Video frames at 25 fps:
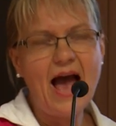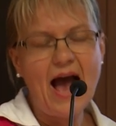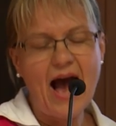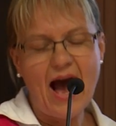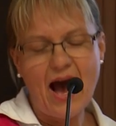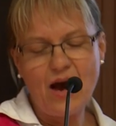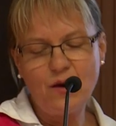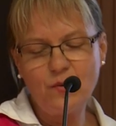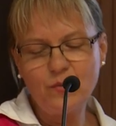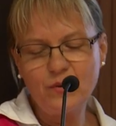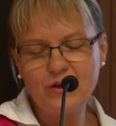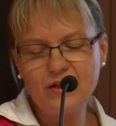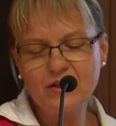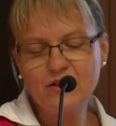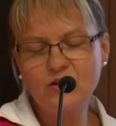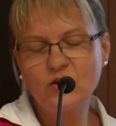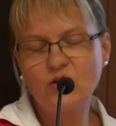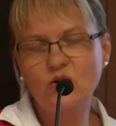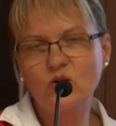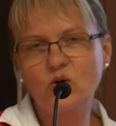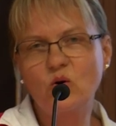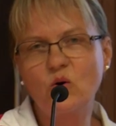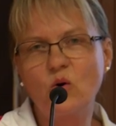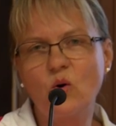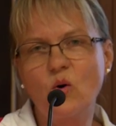I will
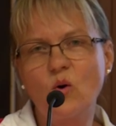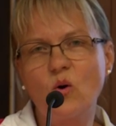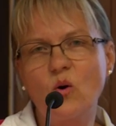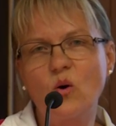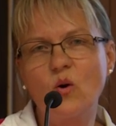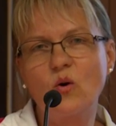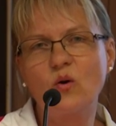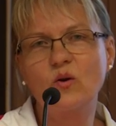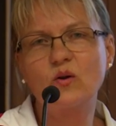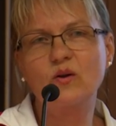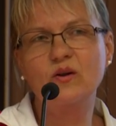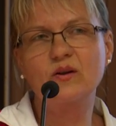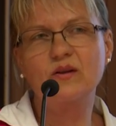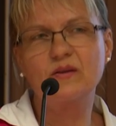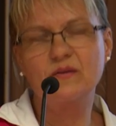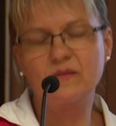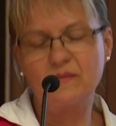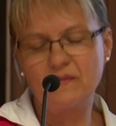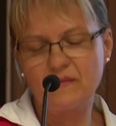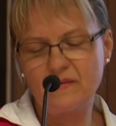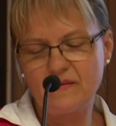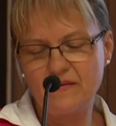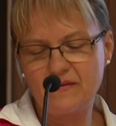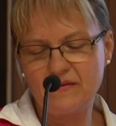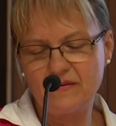call
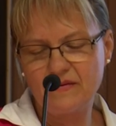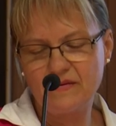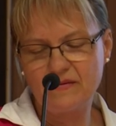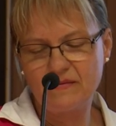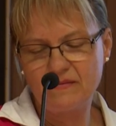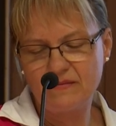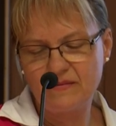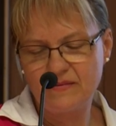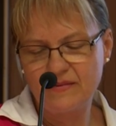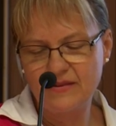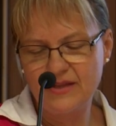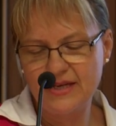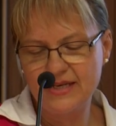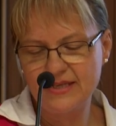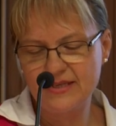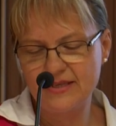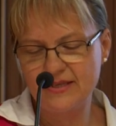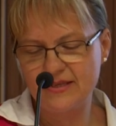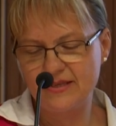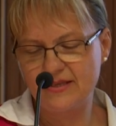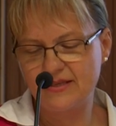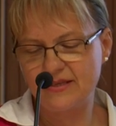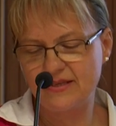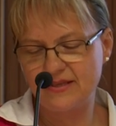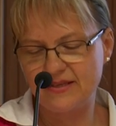
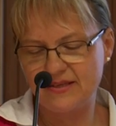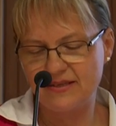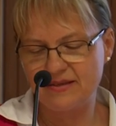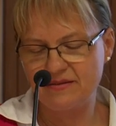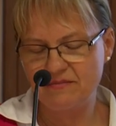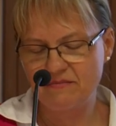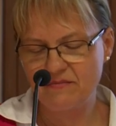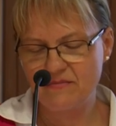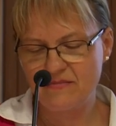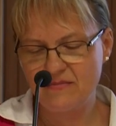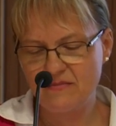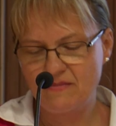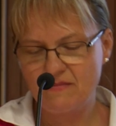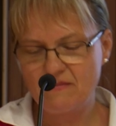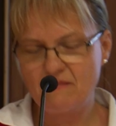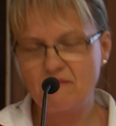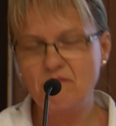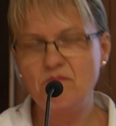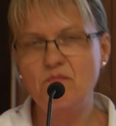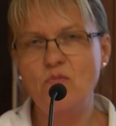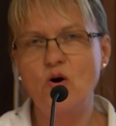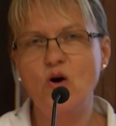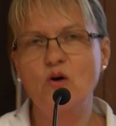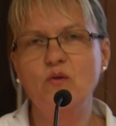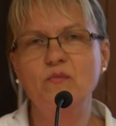this
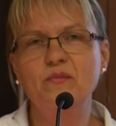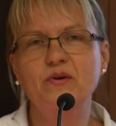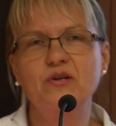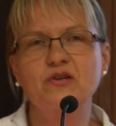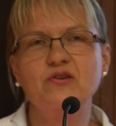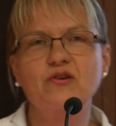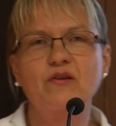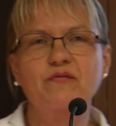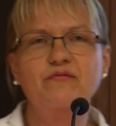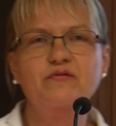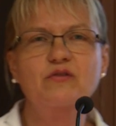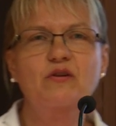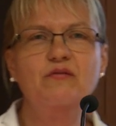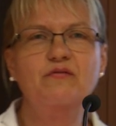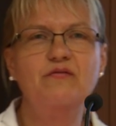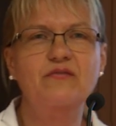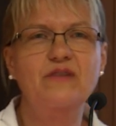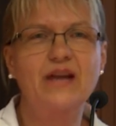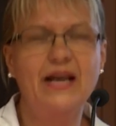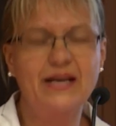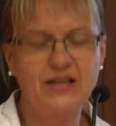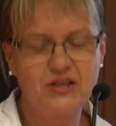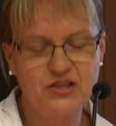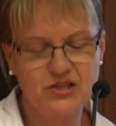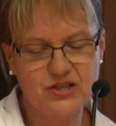moment of
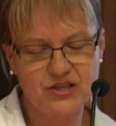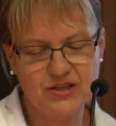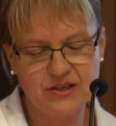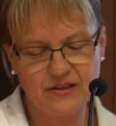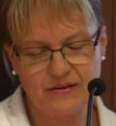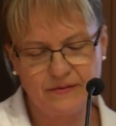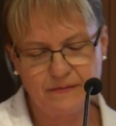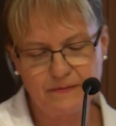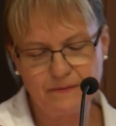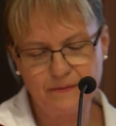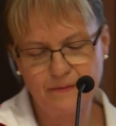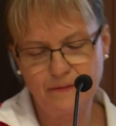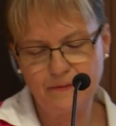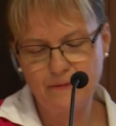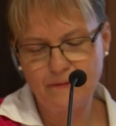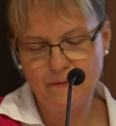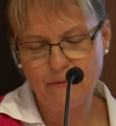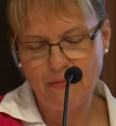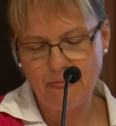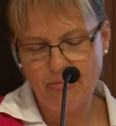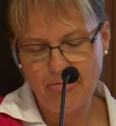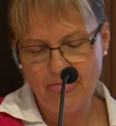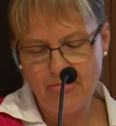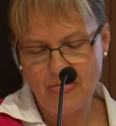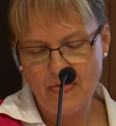reflection
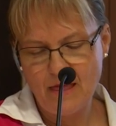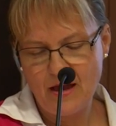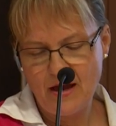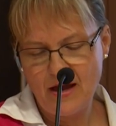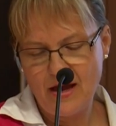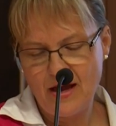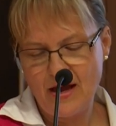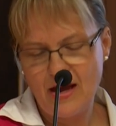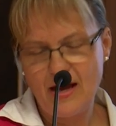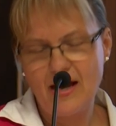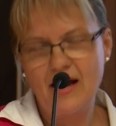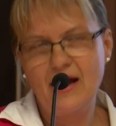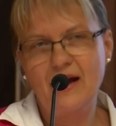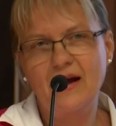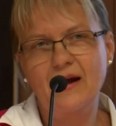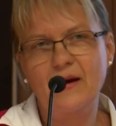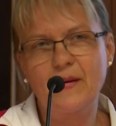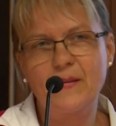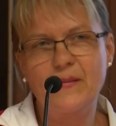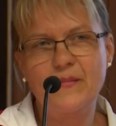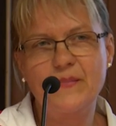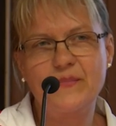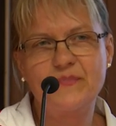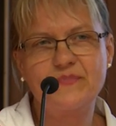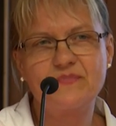
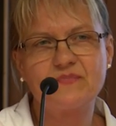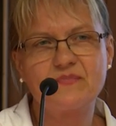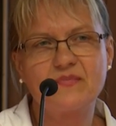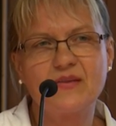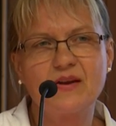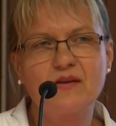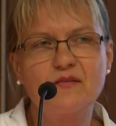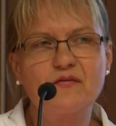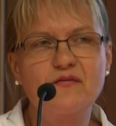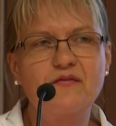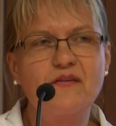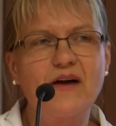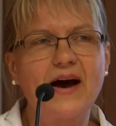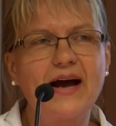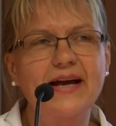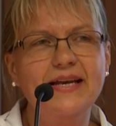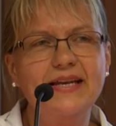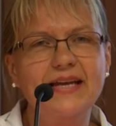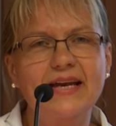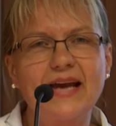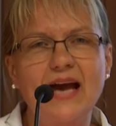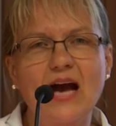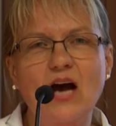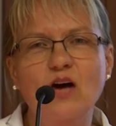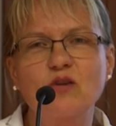um,
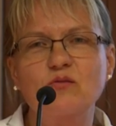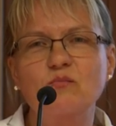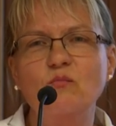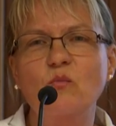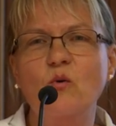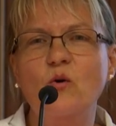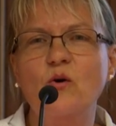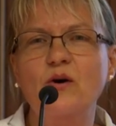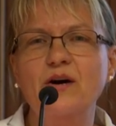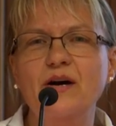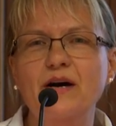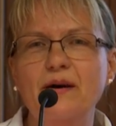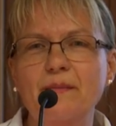finding out more